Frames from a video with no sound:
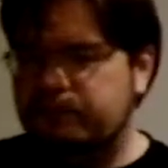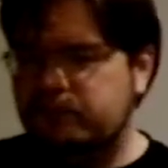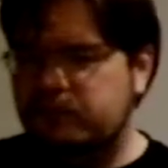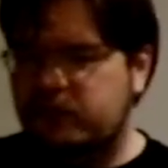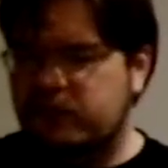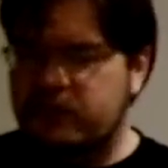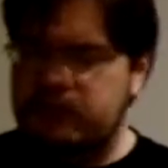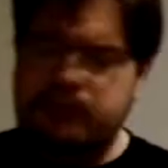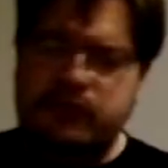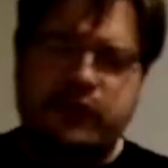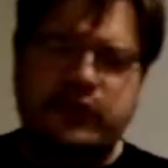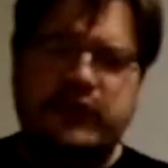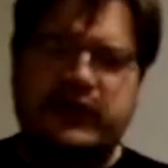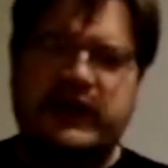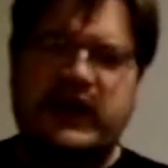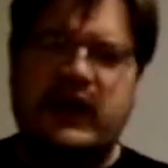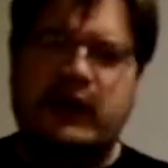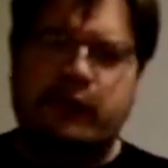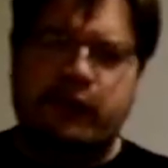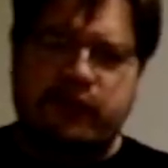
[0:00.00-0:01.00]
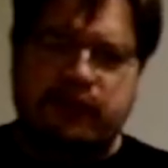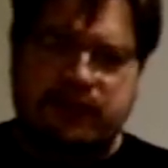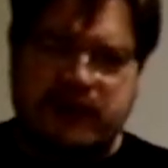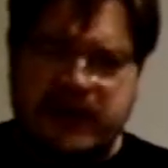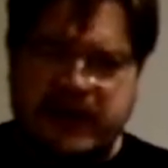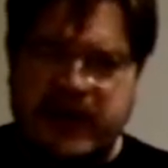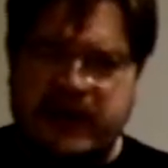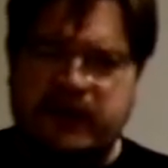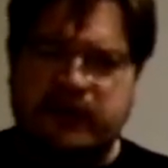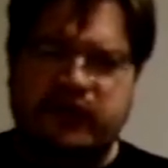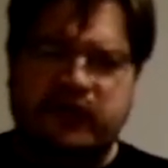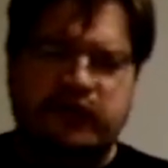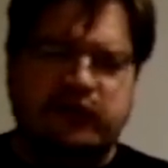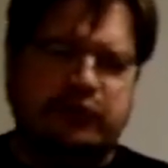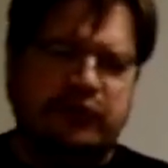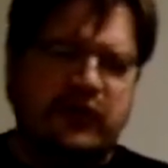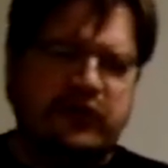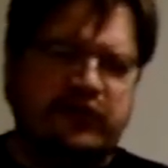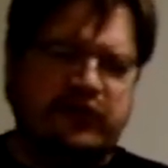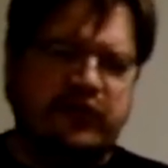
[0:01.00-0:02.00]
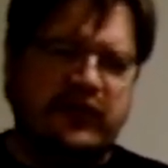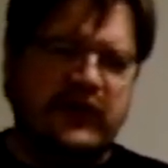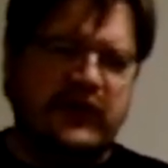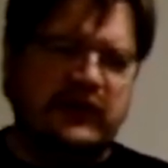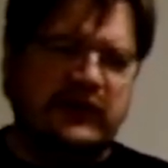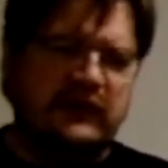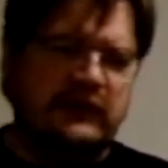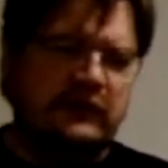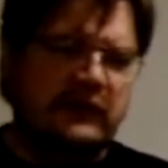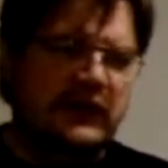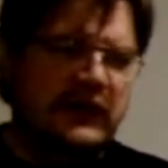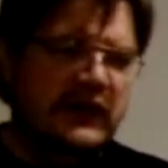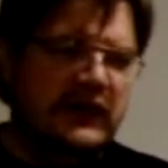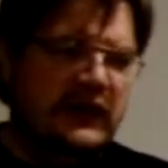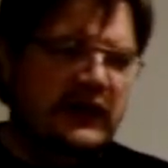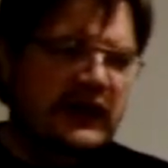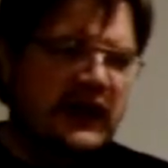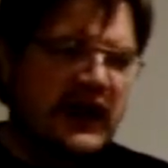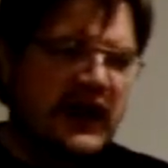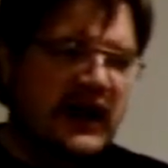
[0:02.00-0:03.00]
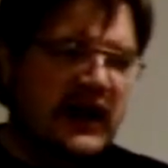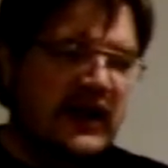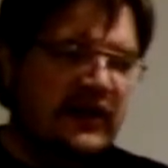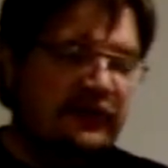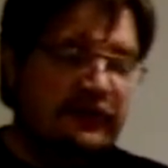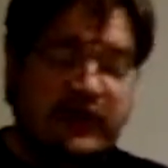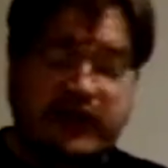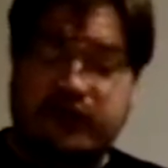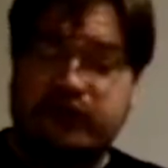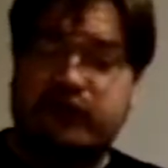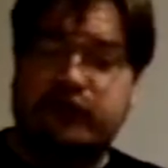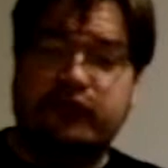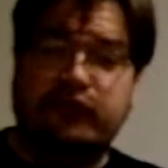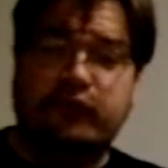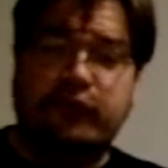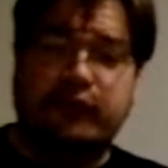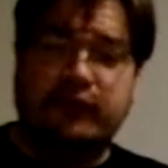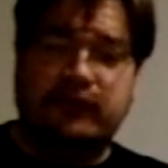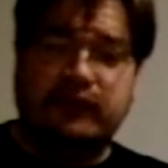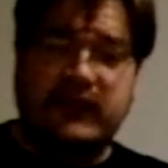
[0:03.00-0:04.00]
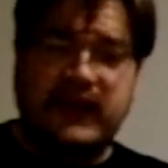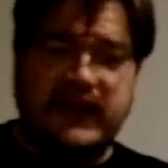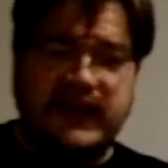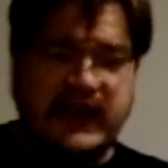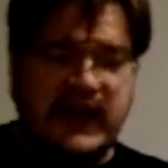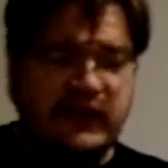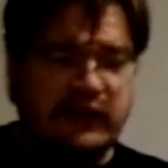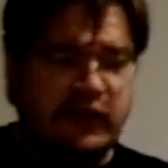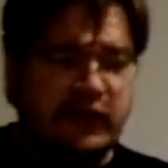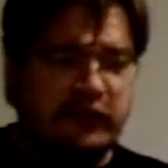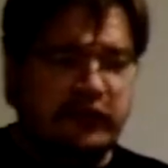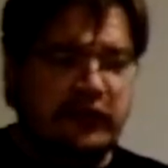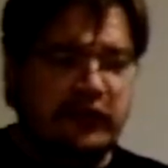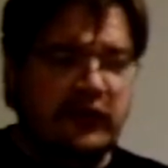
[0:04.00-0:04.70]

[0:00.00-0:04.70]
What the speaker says: communicate with them, they cannot express their affection for them, they cannot